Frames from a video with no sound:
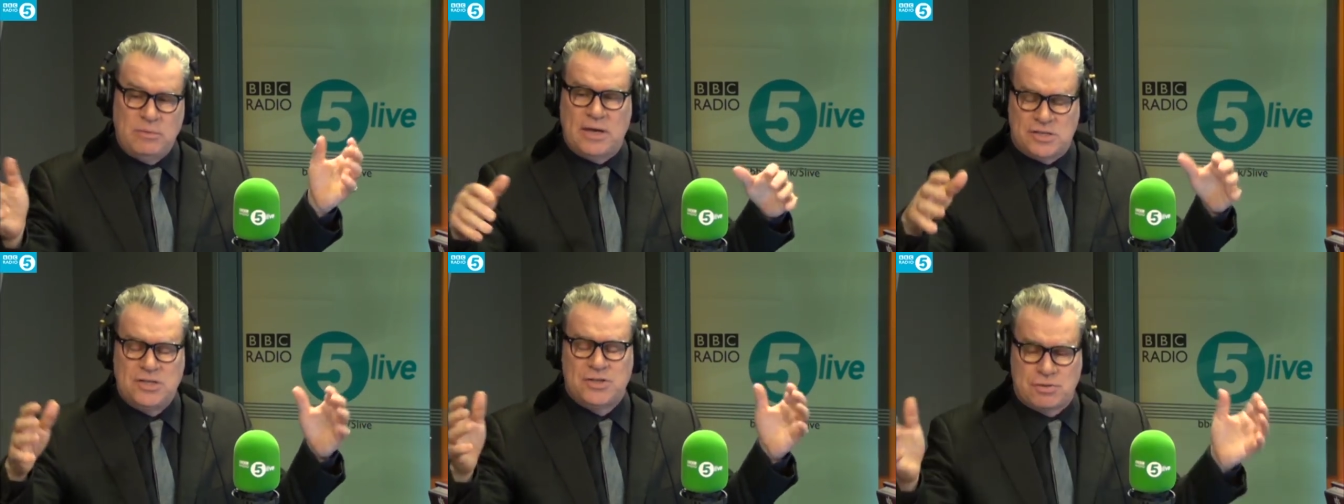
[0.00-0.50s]
He
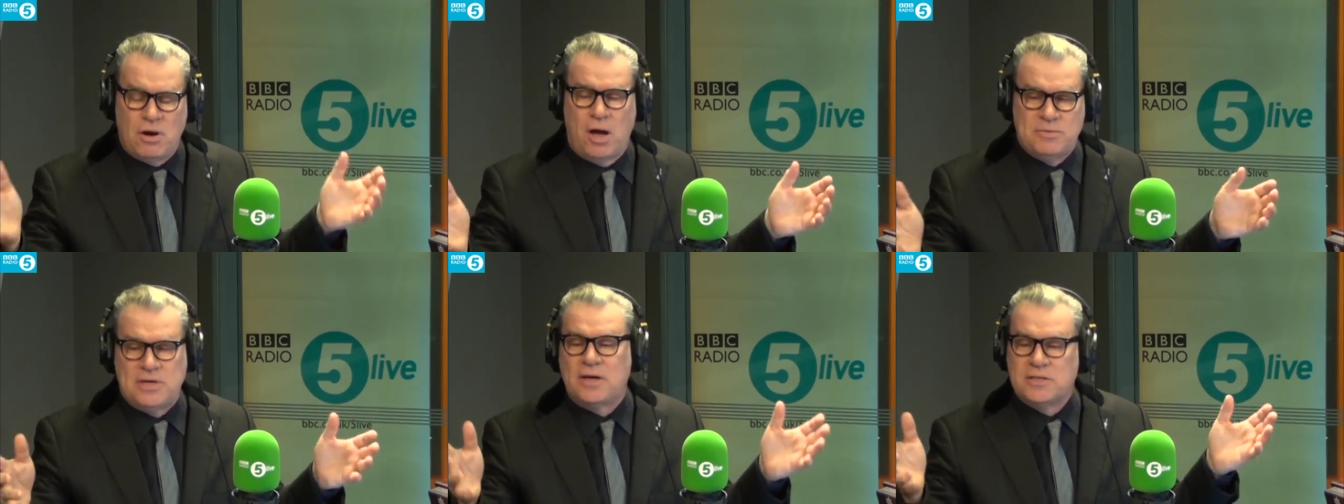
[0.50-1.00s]
actually
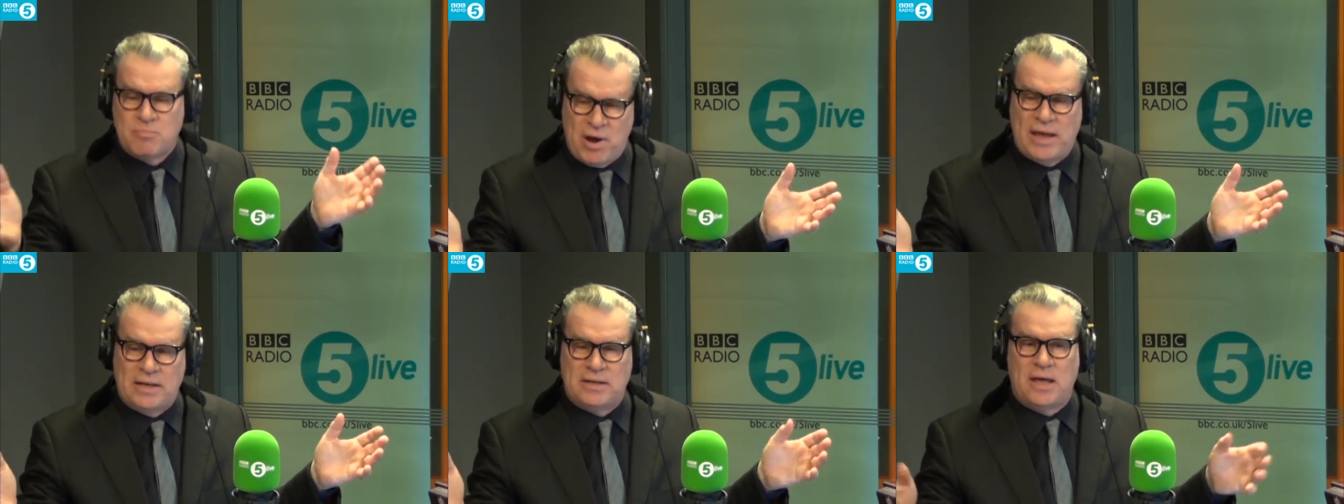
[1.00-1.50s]
describes it as a
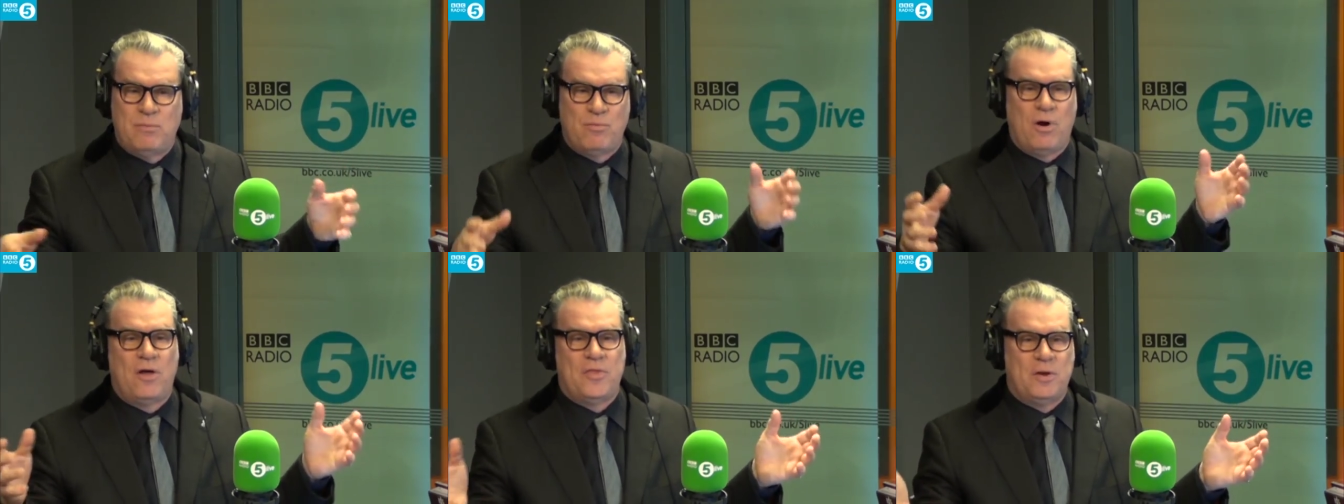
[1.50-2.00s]
brand name
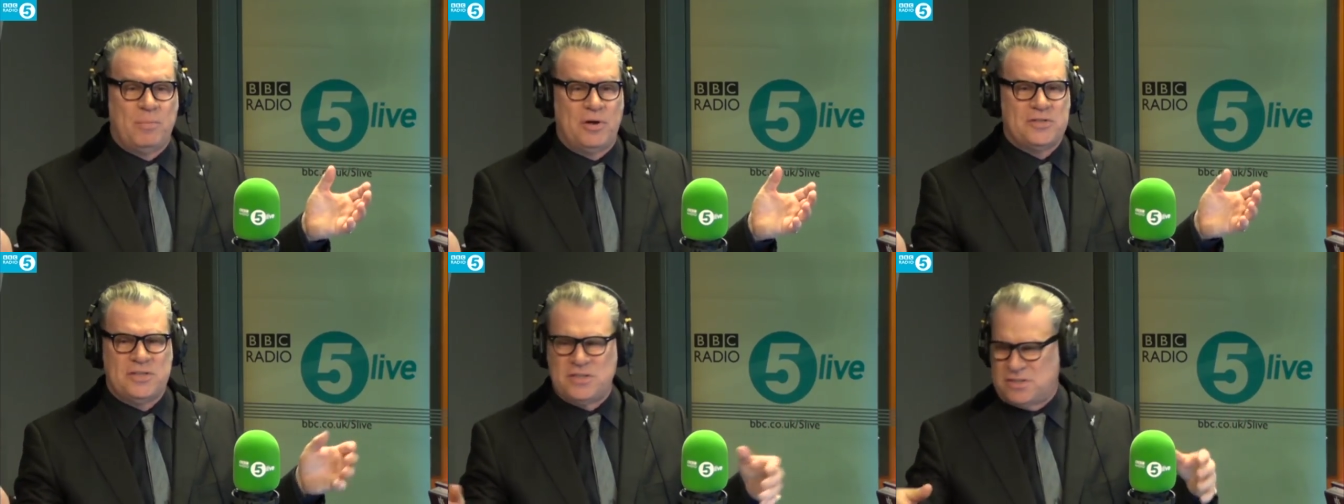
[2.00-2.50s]
rather than a
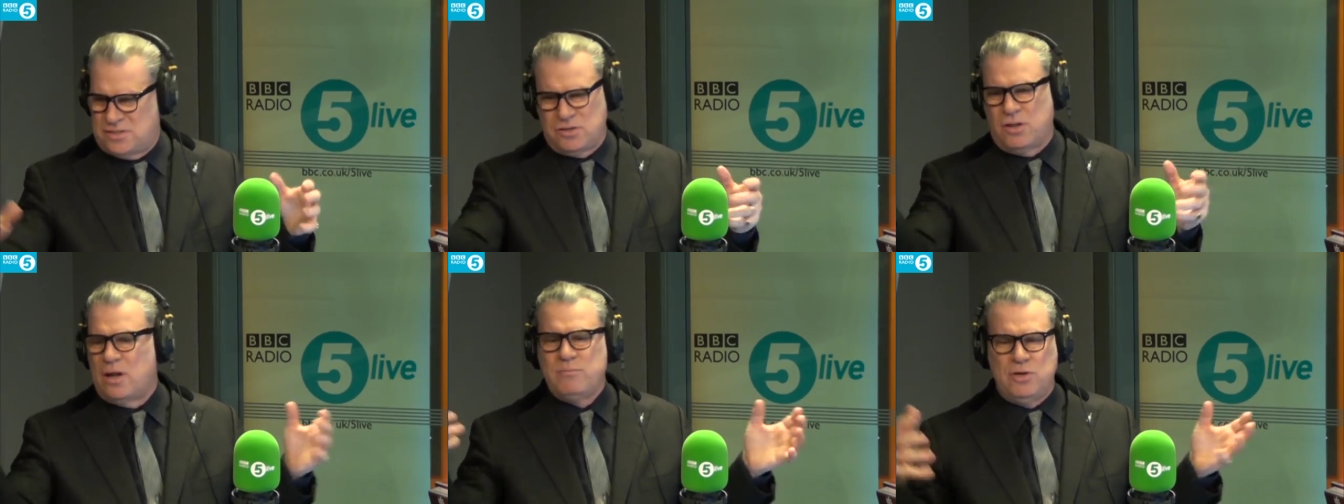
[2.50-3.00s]
person. He says, It's
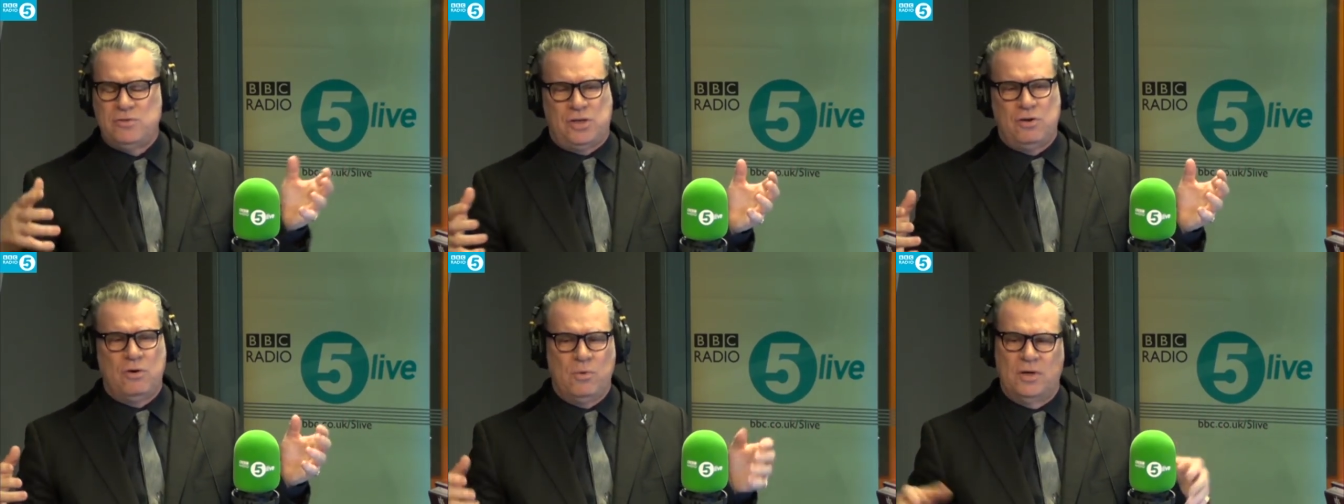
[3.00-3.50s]
not that I'm
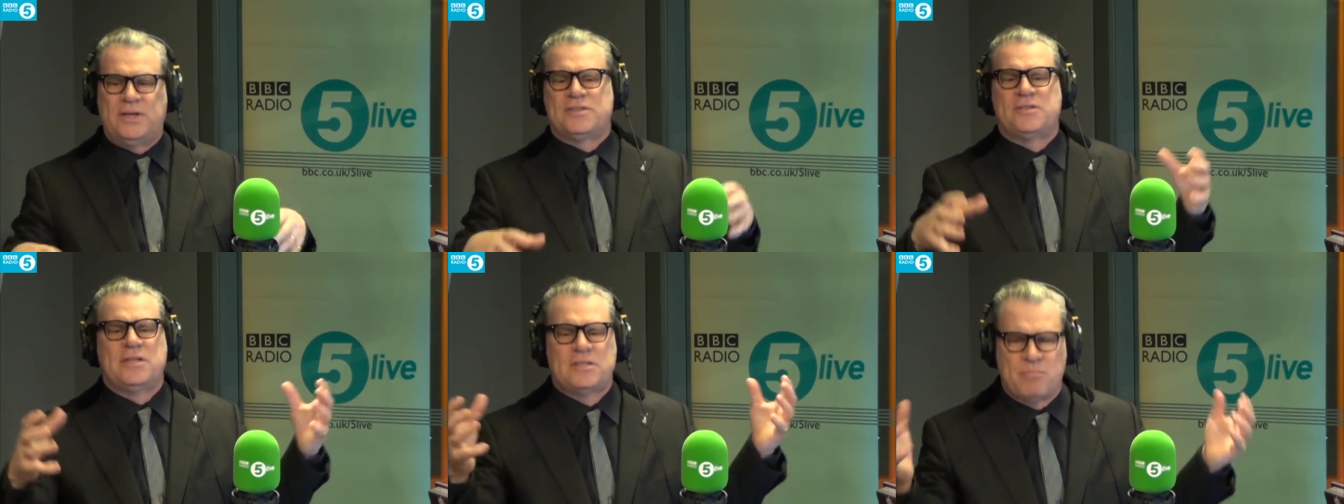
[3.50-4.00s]
using your work, it's
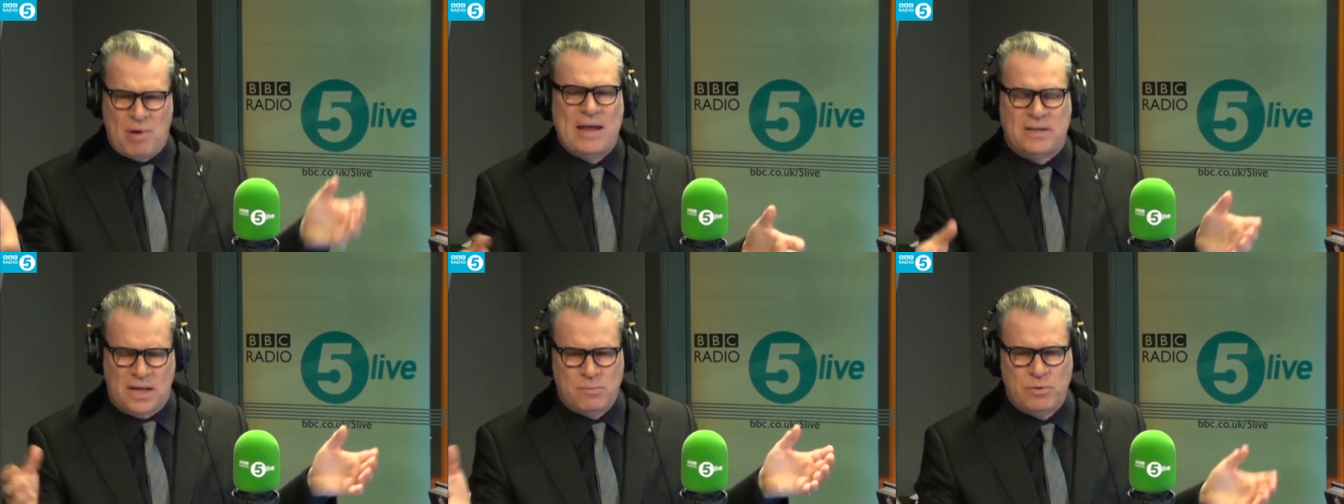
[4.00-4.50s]
that it's a
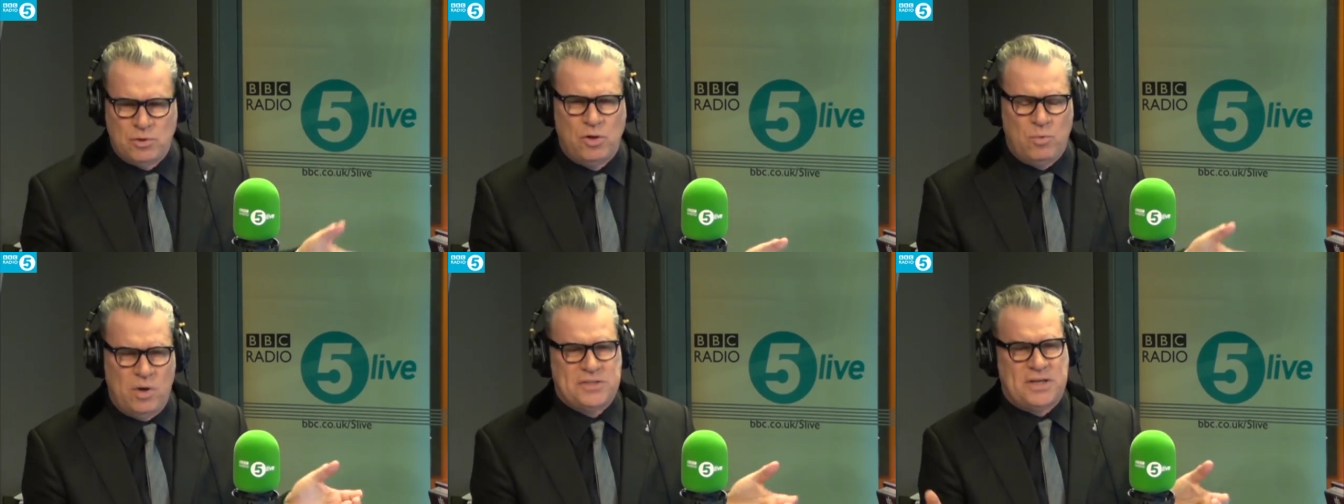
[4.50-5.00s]
brand name. We
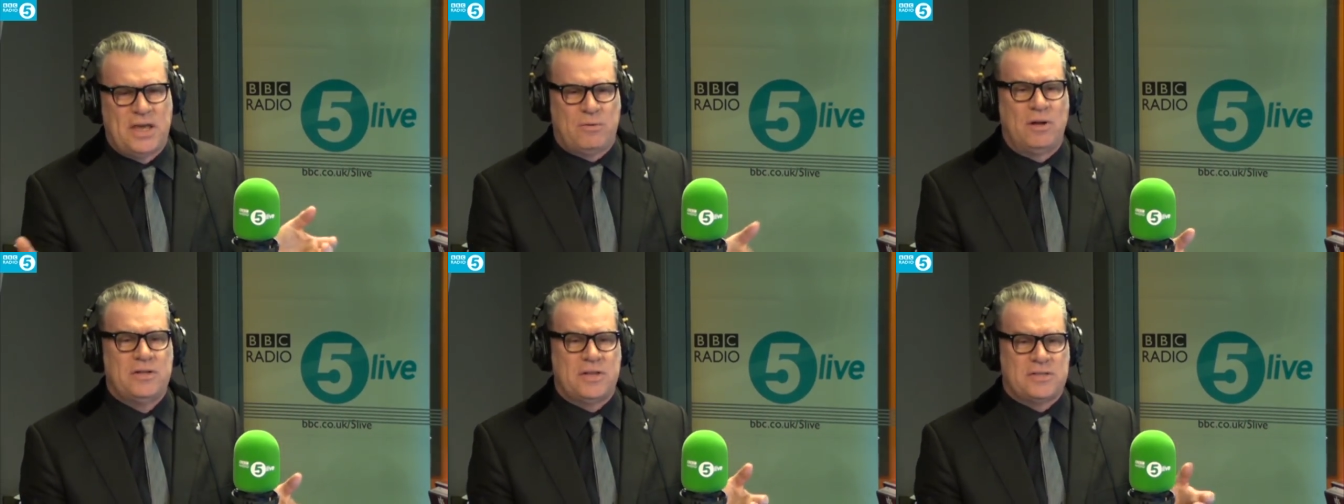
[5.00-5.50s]
all work together
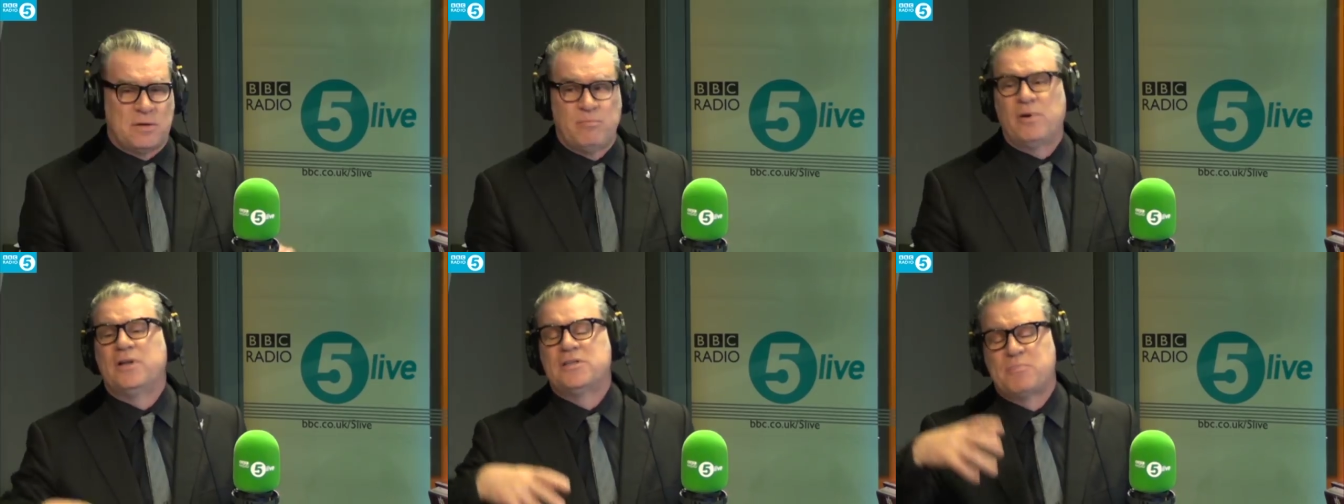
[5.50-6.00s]
under this
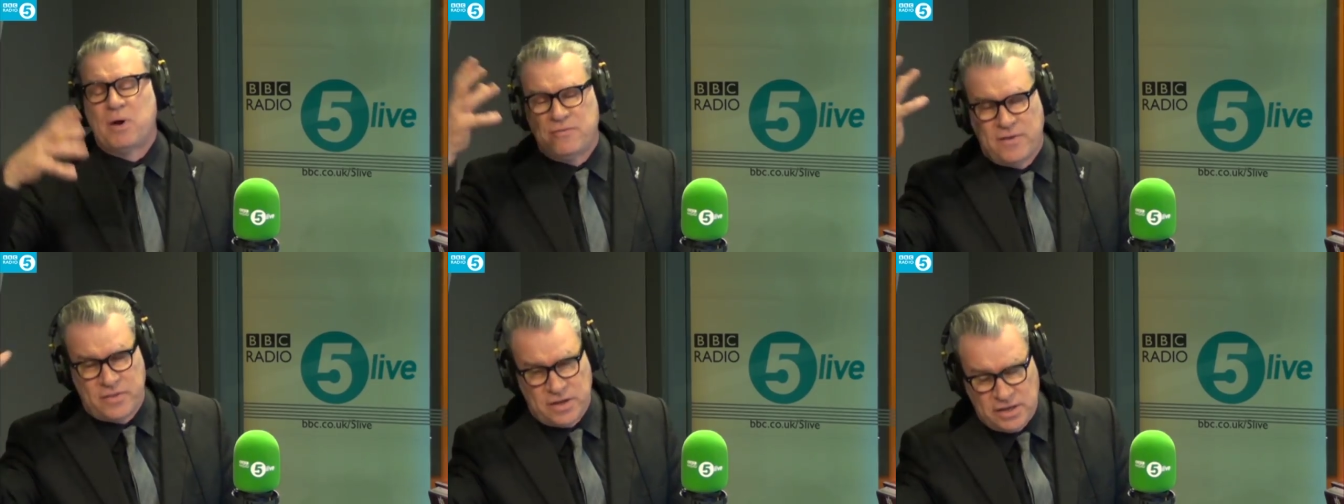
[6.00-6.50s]
umbrella, despite the
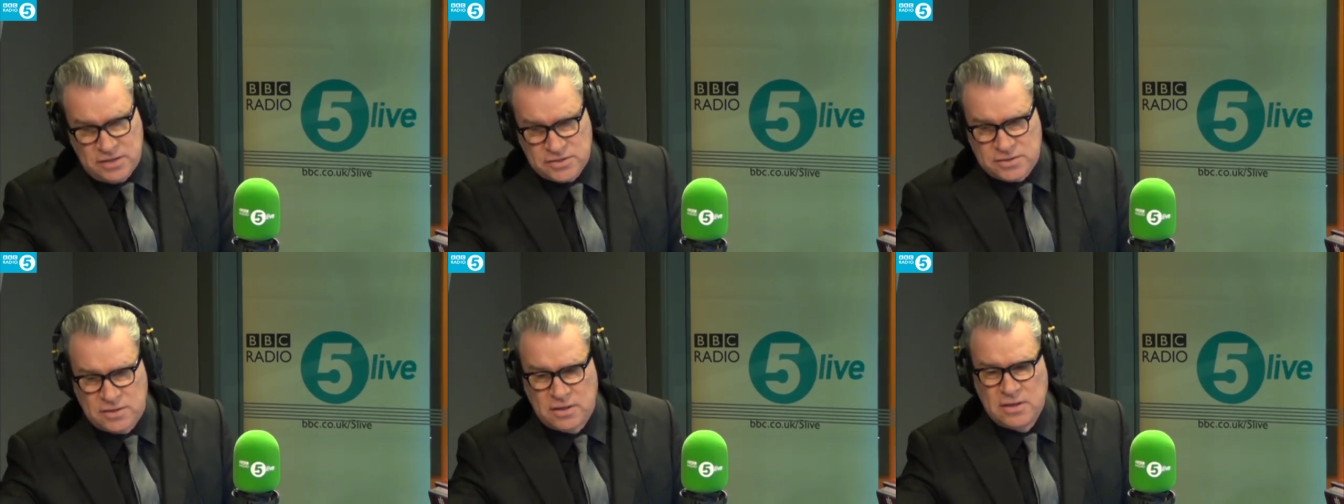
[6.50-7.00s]
fact that he's
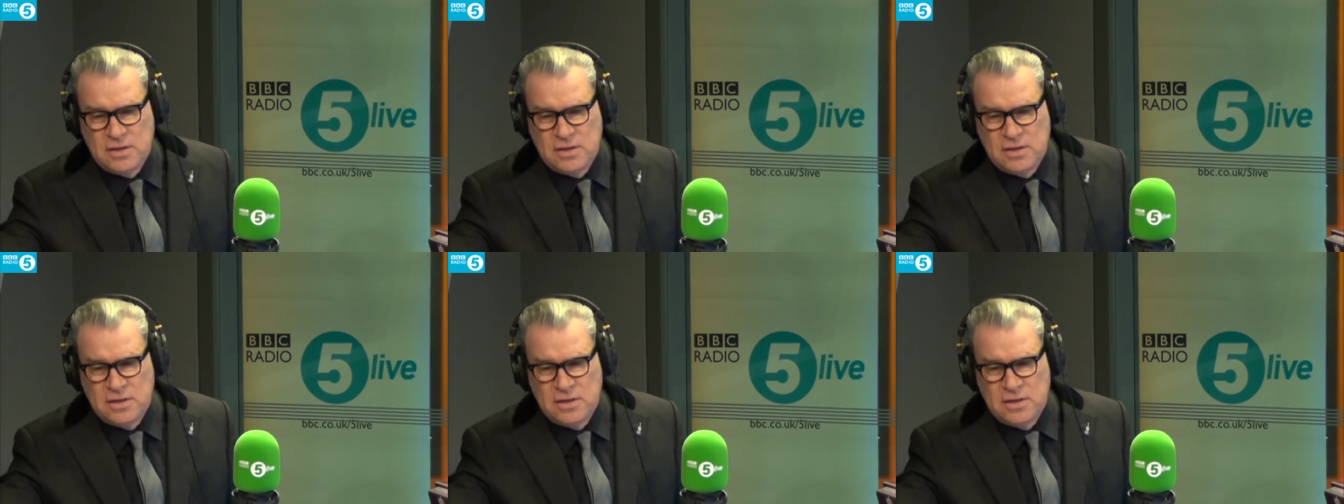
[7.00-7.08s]
the